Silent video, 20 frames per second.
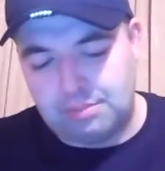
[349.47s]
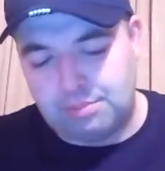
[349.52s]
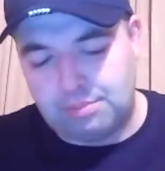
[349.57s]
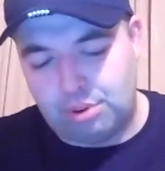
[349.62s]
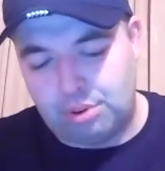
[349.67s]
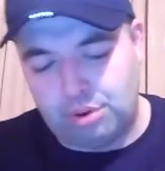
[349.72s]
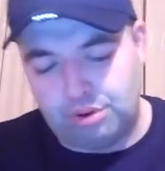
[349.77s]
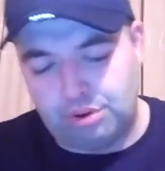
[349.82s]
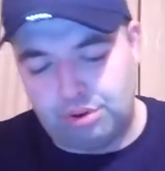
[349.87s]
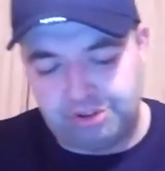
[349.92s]

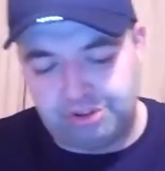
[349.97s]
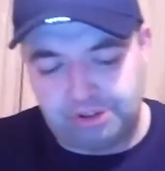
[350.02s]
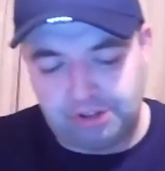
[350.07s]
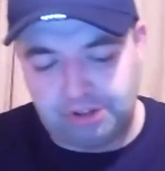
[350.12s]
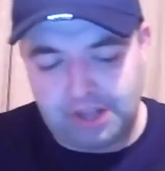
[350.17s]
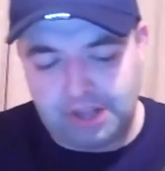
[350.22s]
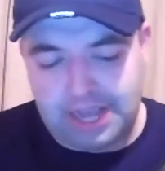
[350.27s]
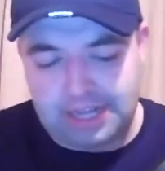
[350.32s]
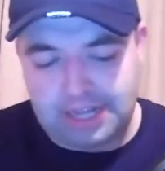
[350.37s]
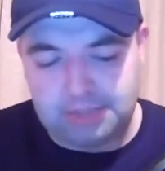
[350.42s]
put
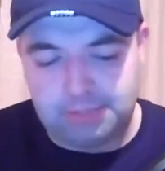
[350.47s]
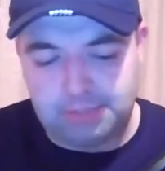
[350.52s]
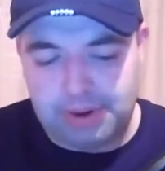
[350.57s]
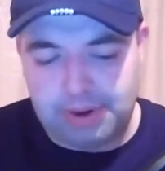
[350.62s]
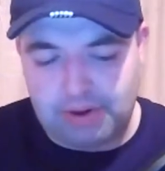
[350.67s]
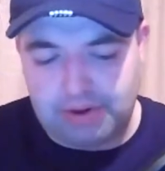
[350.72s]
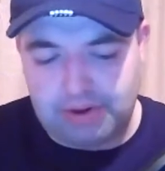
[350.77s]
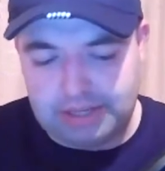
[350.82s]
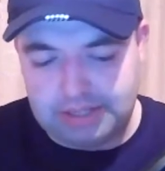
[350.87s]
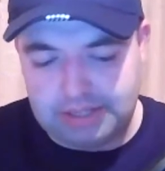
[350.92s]

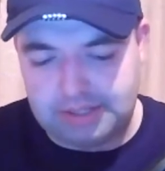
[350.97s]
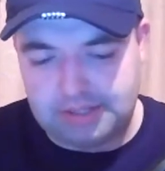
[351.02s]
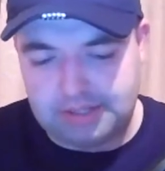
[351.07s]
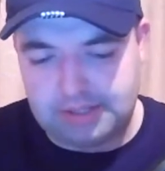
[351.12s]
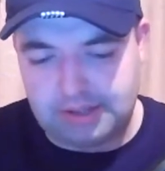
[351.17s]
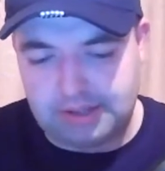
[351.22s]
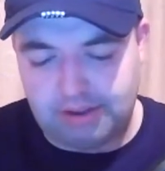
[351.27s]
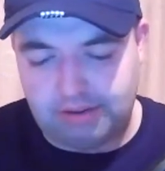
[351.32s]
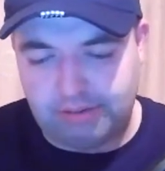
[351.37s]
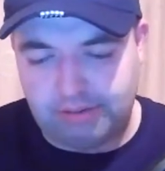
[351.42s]

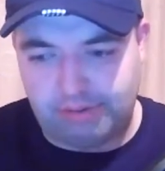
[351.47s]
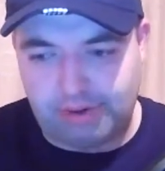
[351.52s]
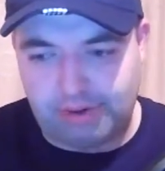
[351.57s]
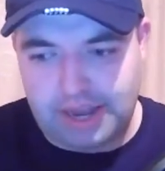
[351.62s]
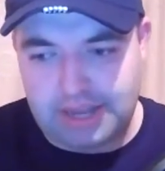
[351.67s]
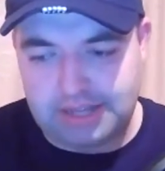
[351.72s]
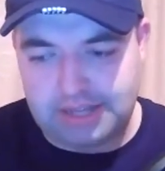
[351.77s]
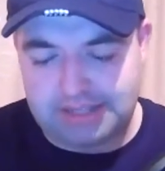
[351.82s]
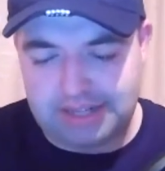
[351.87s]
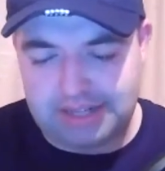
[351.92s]
experience of
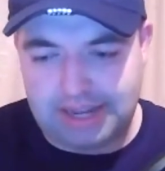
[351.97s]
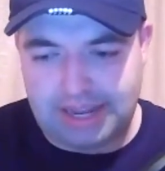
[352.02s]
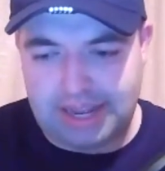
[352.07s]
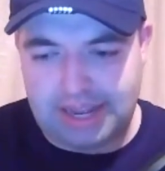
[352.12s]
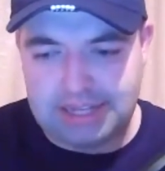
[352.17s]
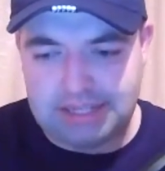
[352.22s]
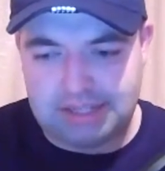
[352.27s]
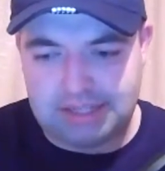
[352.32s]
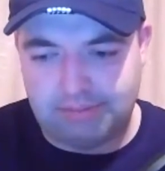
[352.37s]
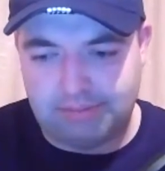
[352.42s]
racing
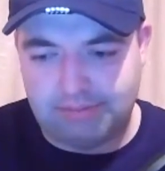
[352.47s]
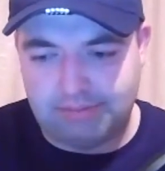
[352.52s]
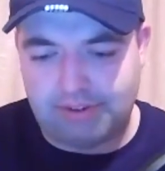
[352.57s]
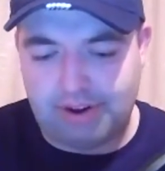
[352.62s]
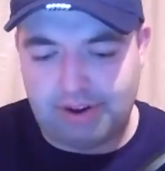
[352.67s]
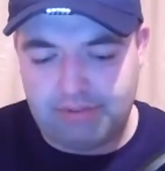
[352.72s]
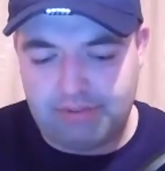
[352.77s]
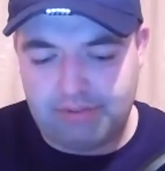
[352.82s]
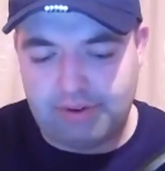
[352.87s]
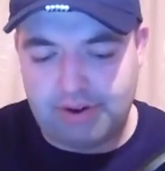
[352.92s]
against some
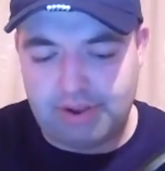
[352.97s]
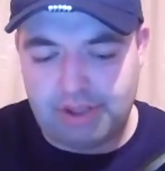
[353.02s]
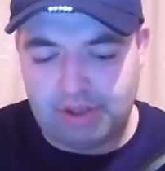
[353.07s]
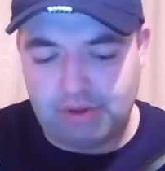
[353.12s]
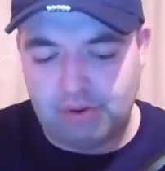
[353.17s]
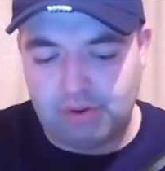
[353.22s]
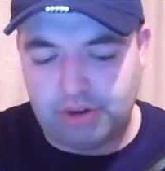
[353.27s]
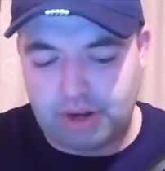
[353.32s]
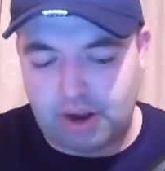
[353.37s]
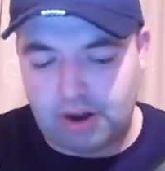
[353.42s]
very, very
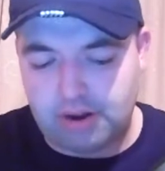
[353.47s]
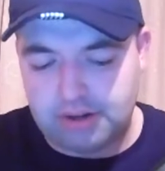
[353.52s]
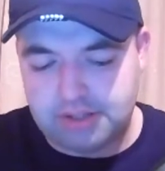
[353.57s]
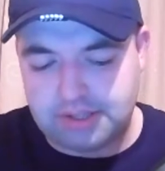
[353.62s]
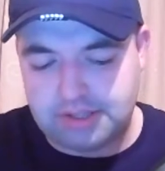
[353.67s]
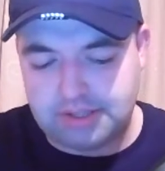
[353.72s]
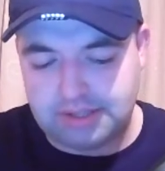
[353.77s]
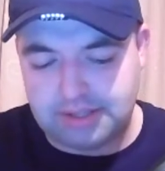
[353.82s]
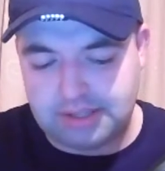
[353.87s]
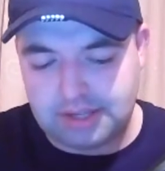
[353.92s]
good
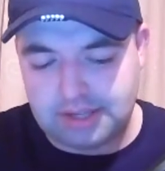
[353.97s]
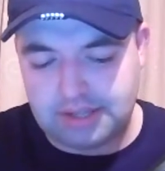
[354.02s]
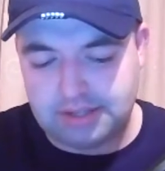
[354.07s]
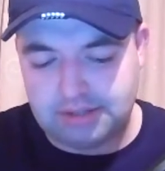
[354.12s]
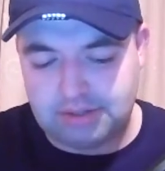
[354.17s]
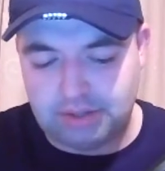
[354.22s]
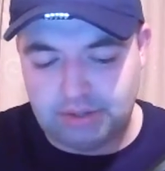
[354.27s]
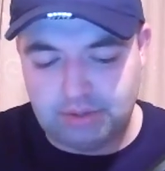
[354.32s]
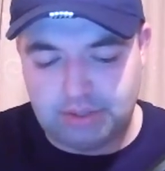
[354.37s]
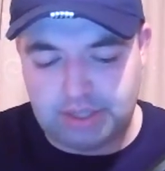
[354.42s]
horses
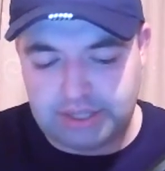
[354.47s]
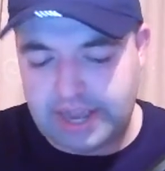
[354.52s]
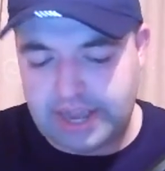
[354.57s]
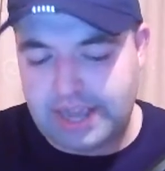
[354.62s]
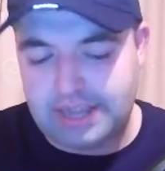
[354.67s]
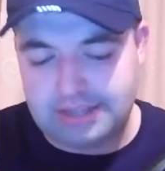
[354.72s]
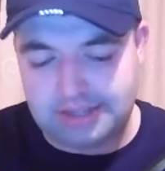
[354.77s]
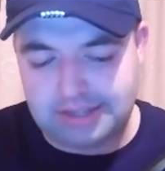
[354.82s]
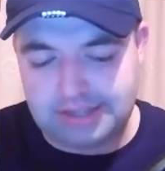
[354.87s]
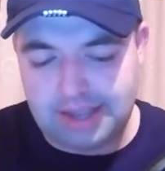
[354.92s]
to the
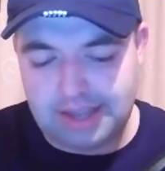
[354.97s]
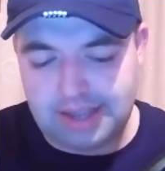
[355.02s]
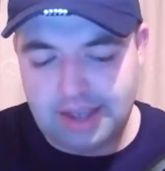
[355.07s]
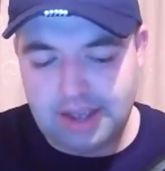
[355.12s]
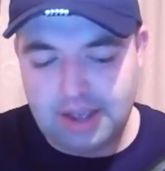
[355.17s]
test.